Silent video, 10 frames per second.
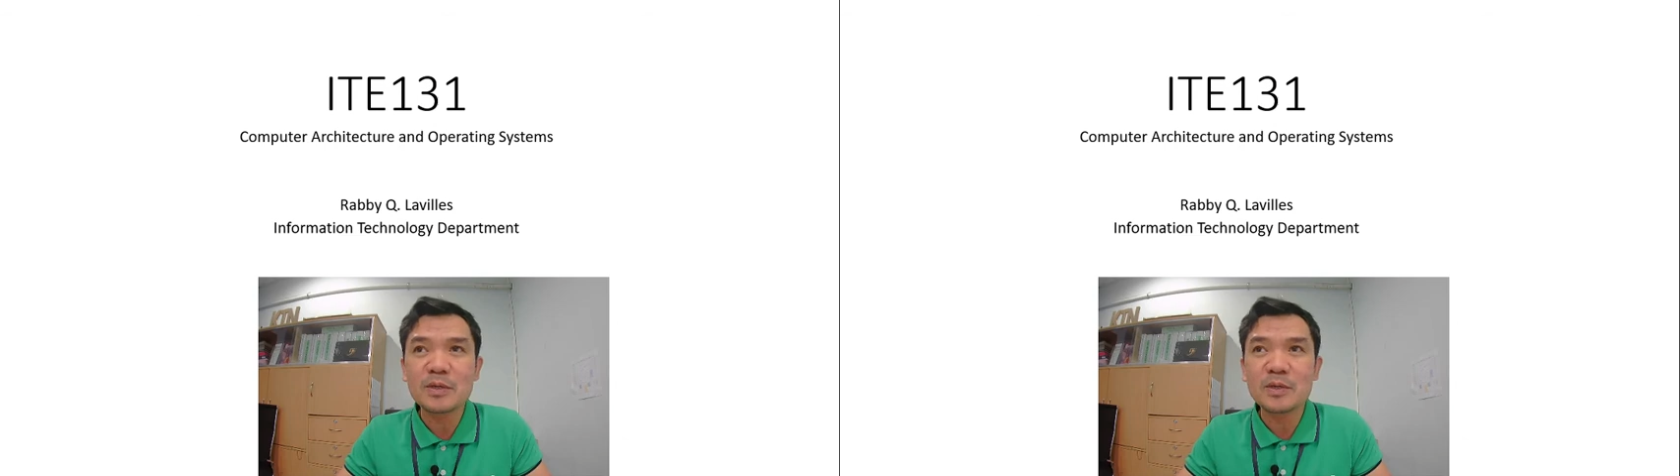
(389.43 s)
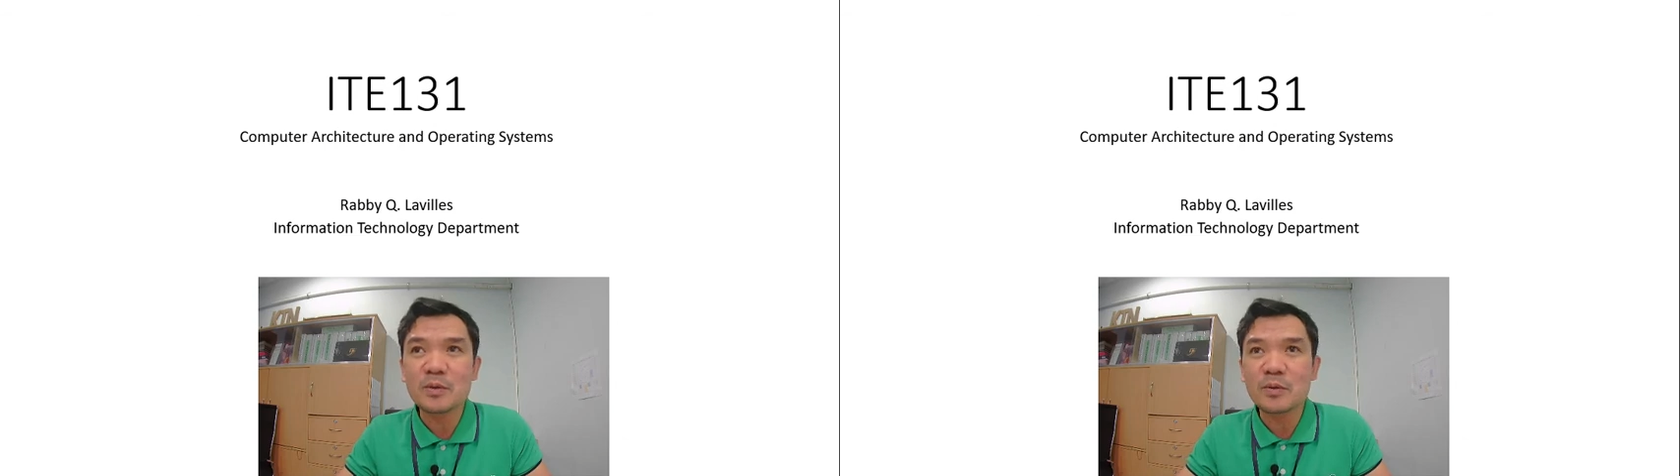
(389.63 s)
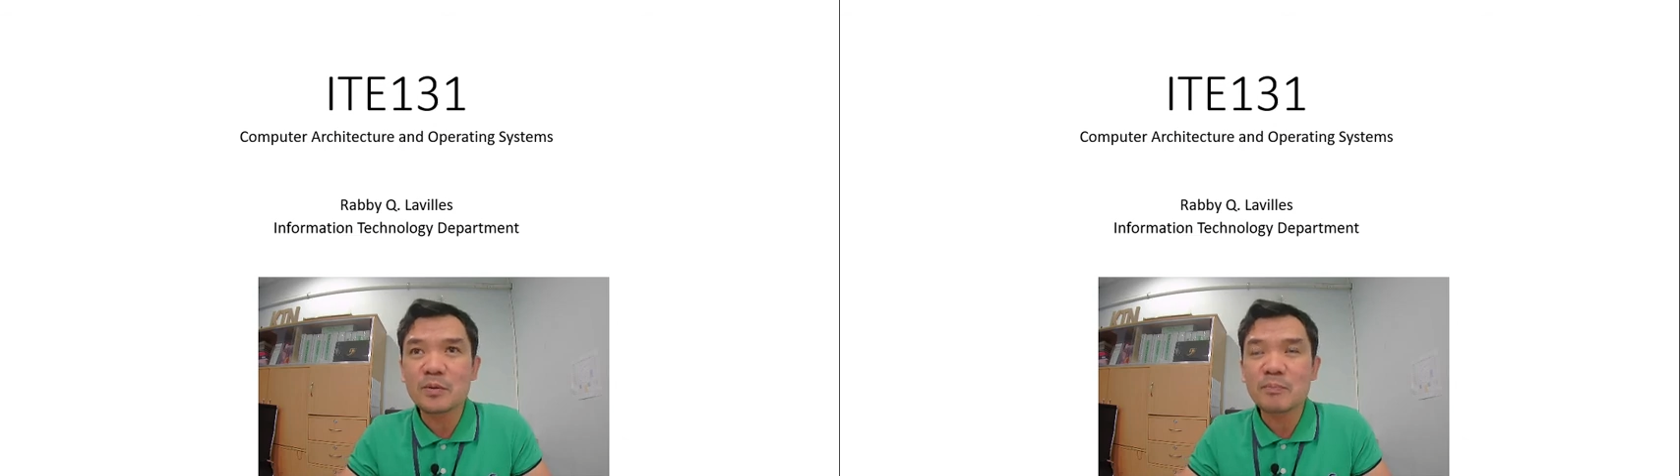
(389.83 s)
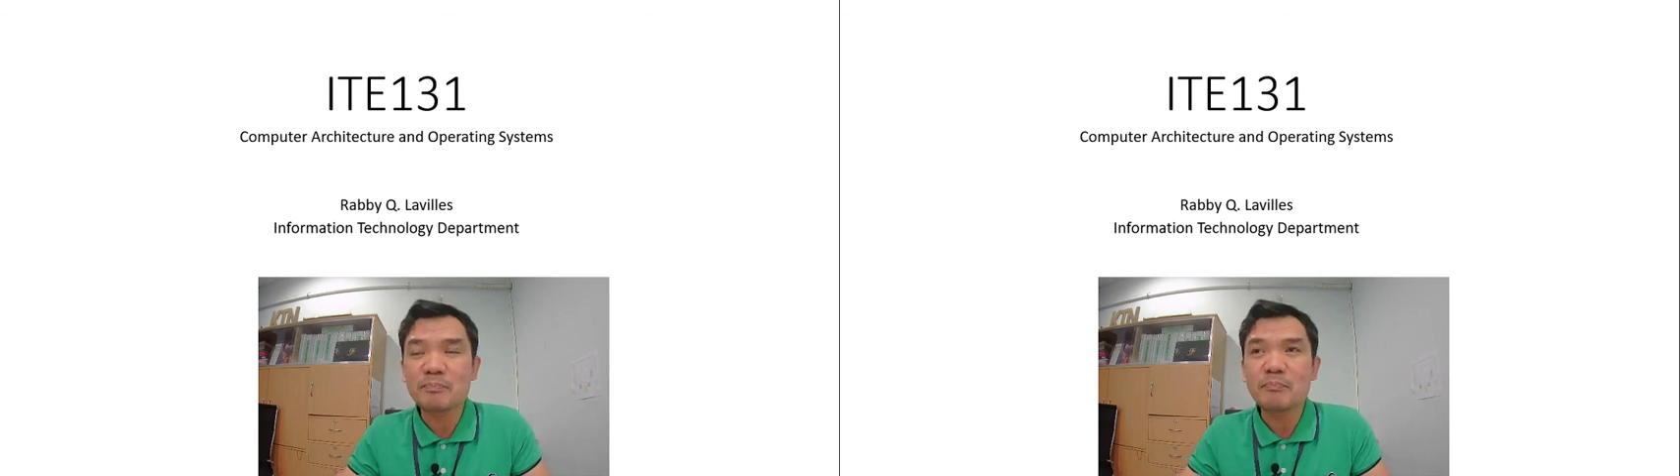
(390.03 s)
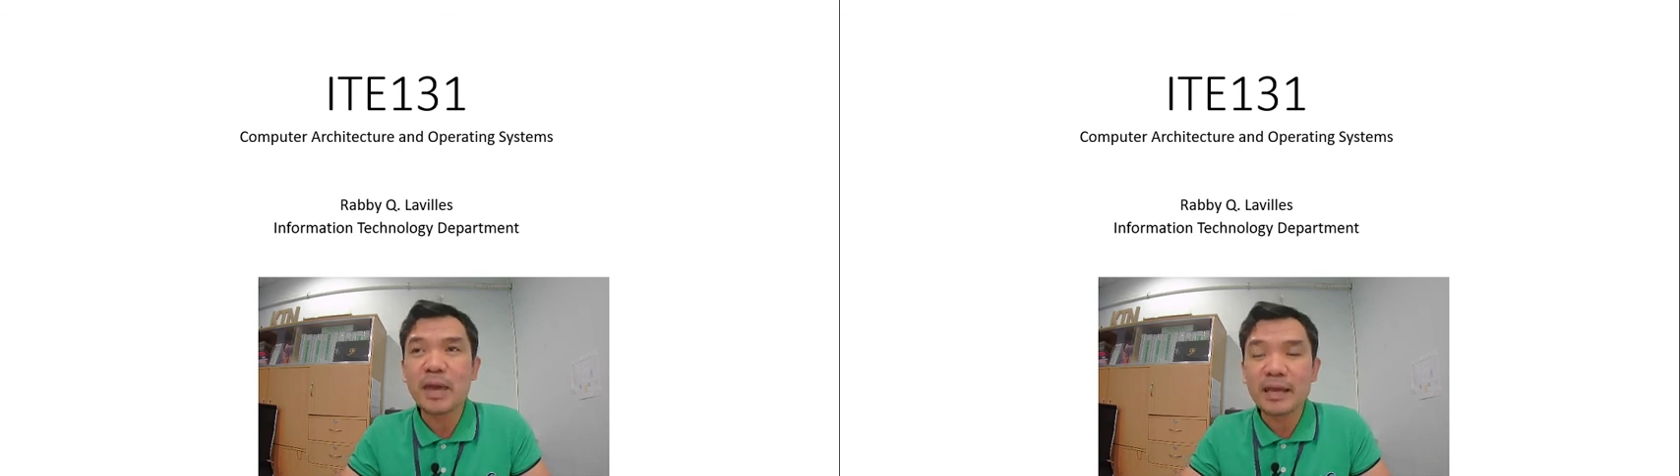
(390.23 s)
you
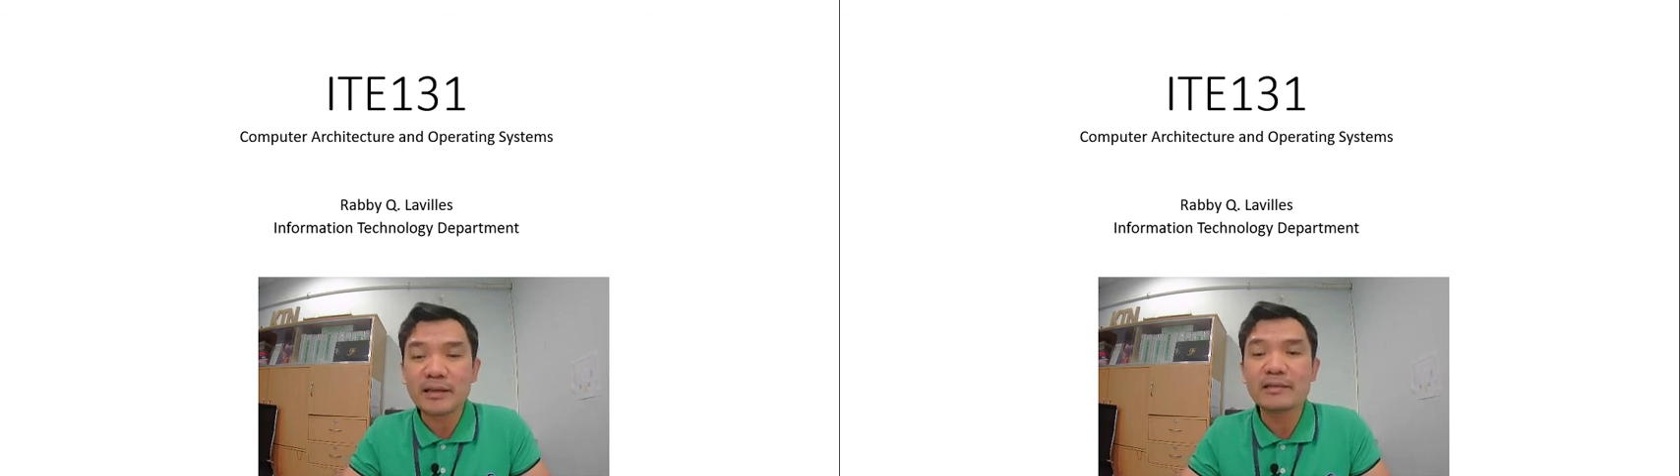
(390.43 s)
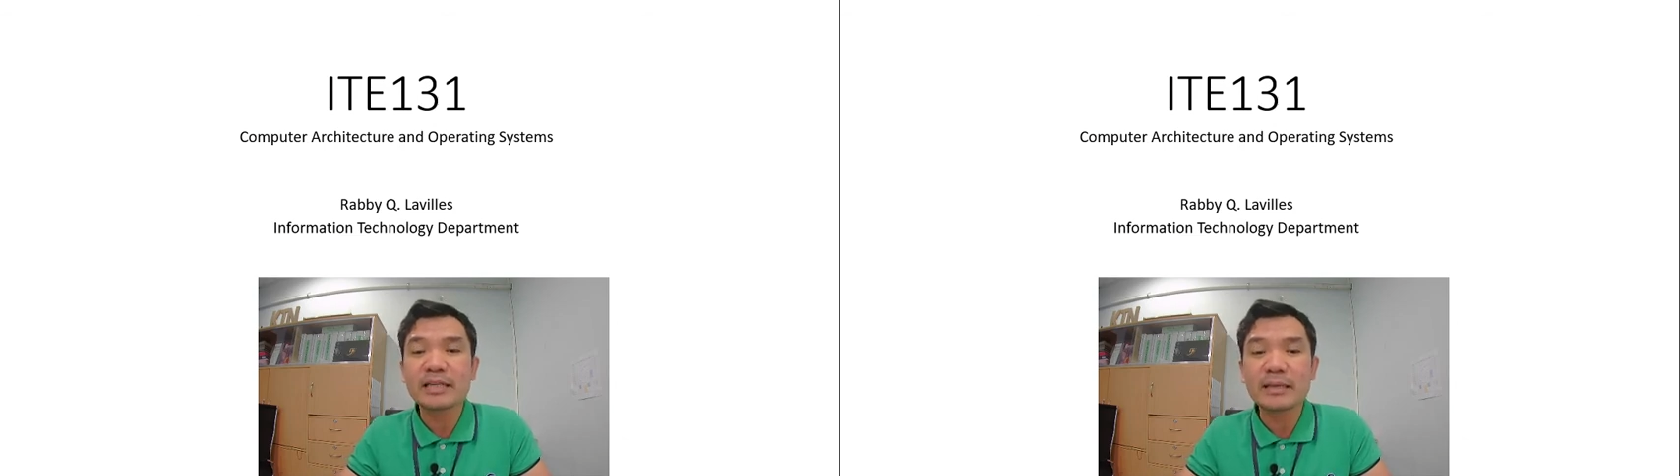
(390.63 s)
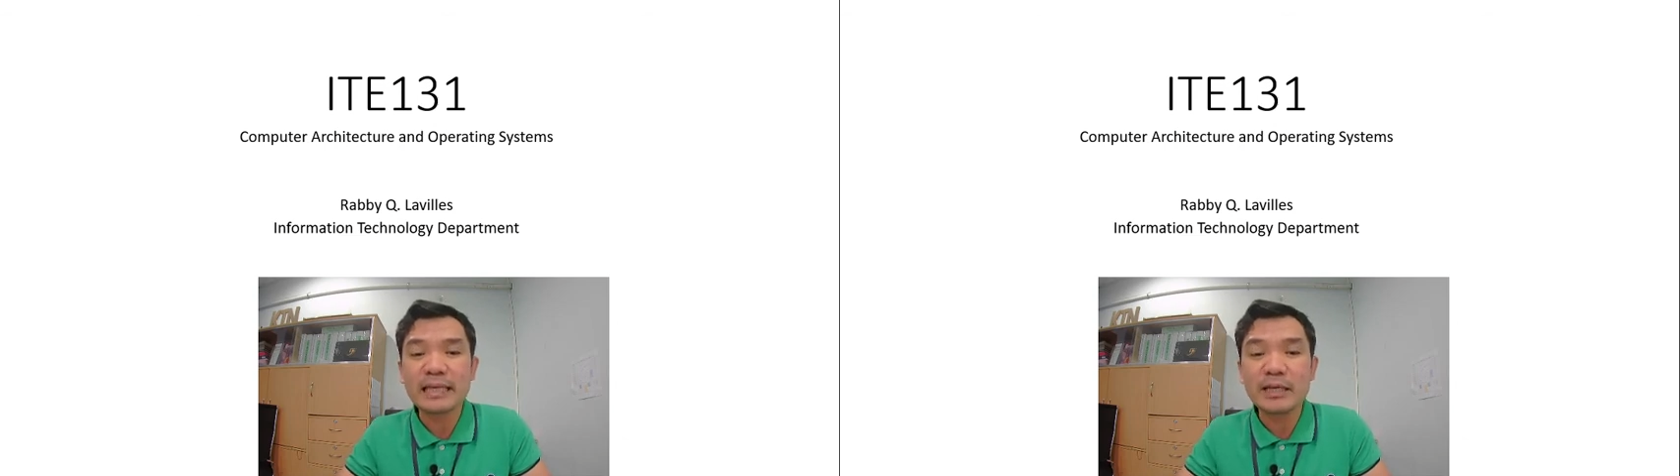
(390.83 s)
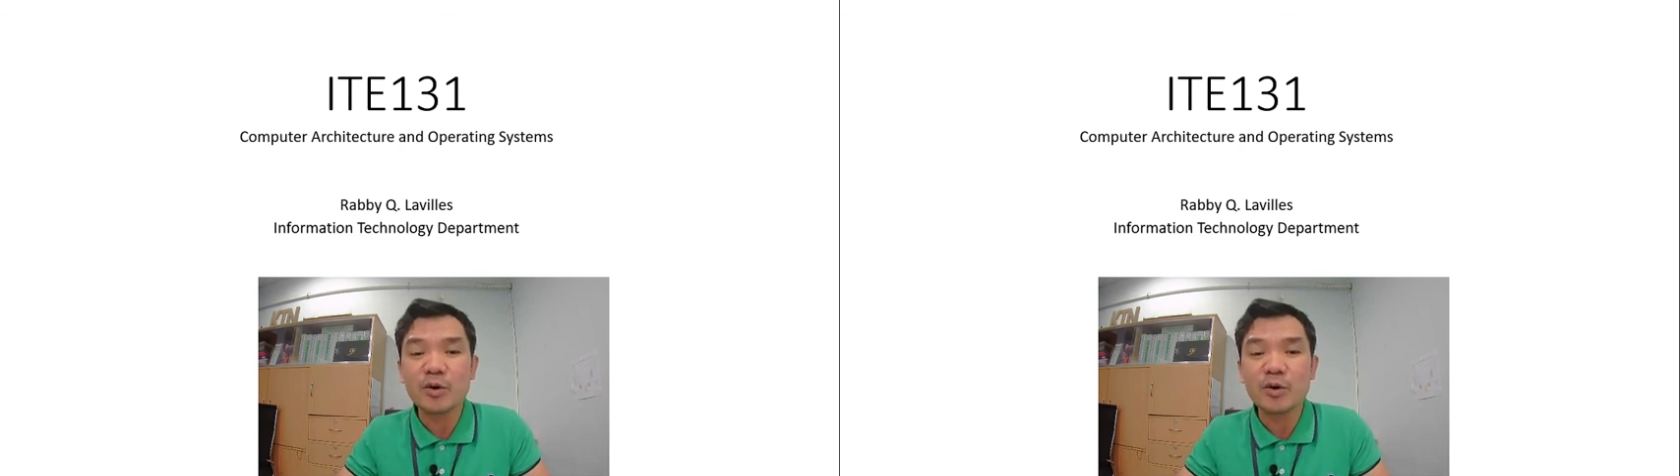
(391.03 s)
may